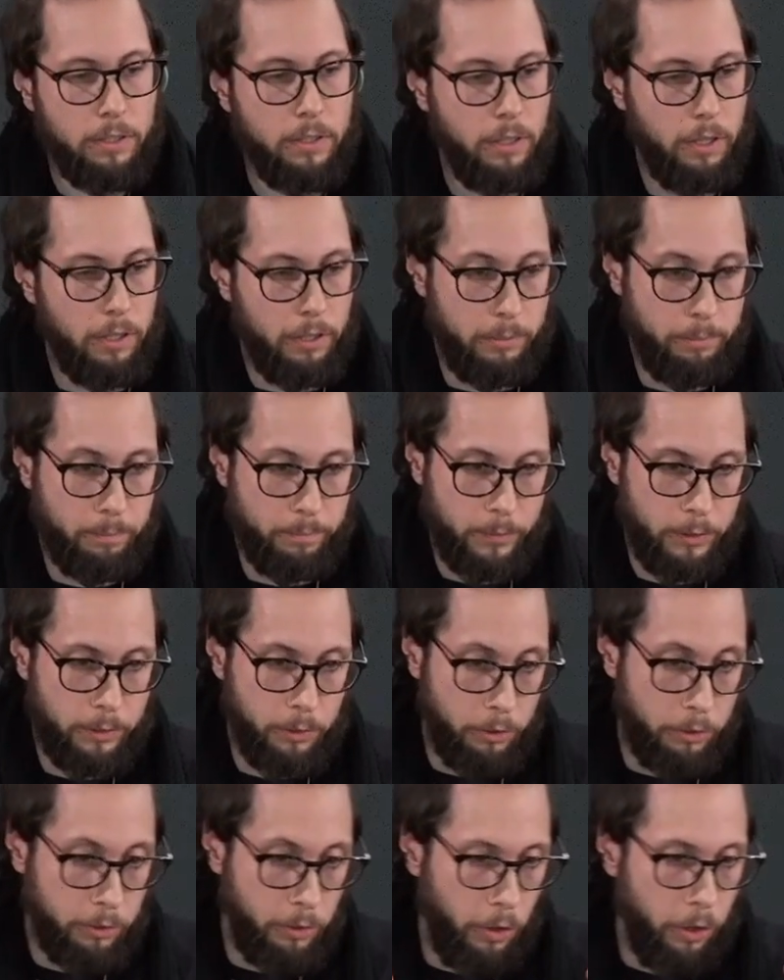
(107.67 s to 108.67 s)

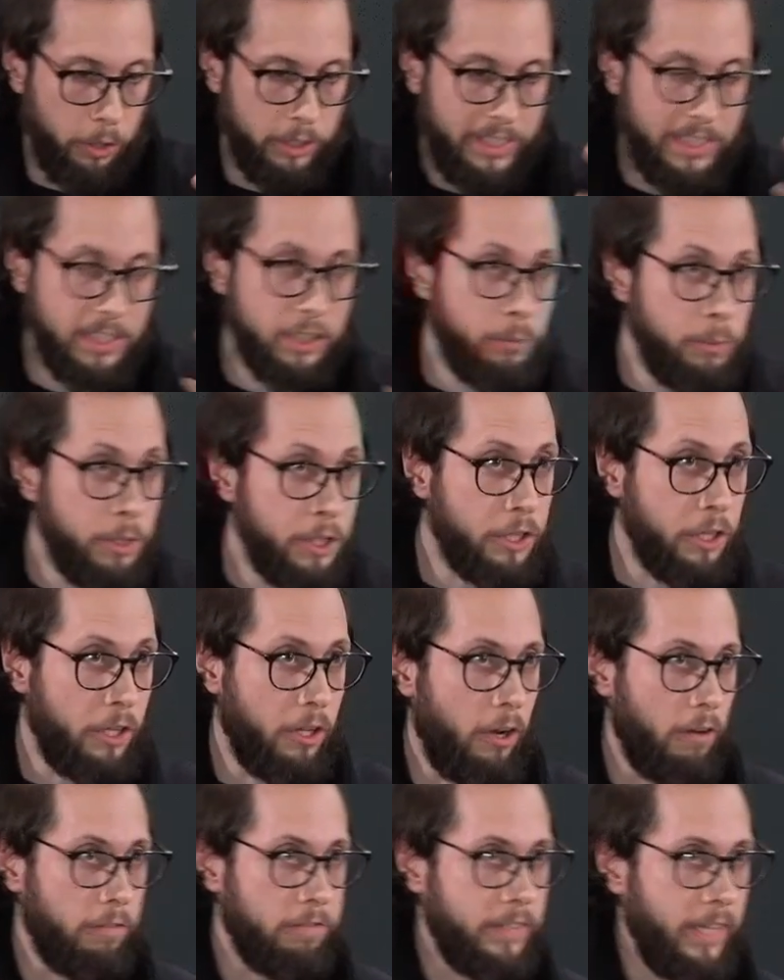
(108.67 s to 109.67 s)
a distribution
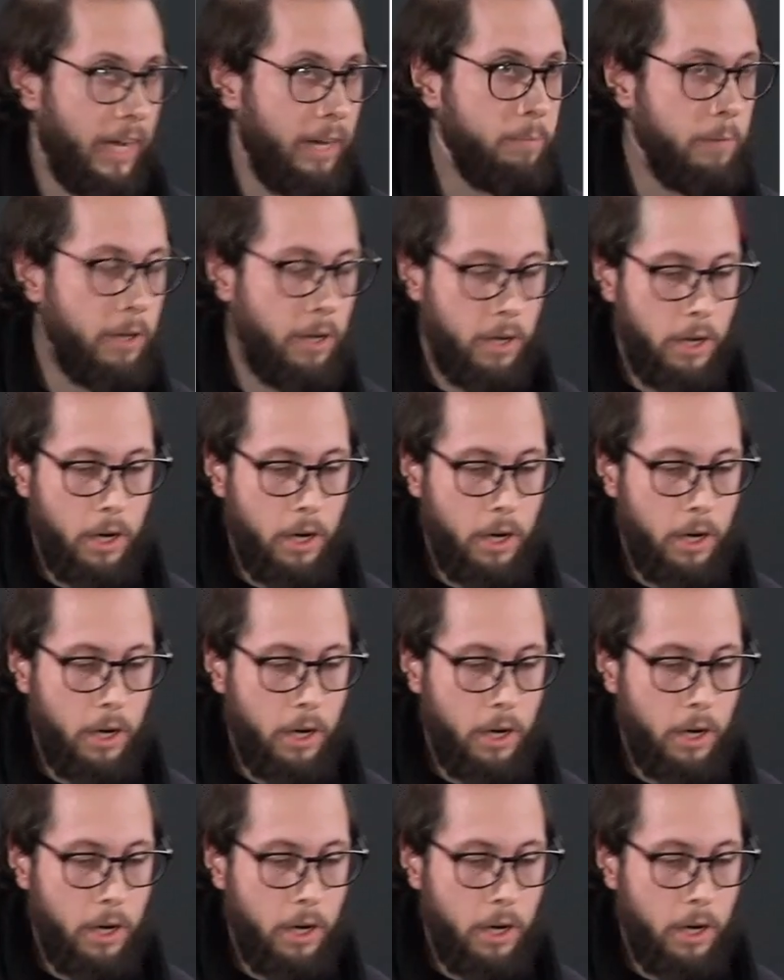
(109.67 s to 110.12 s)
of time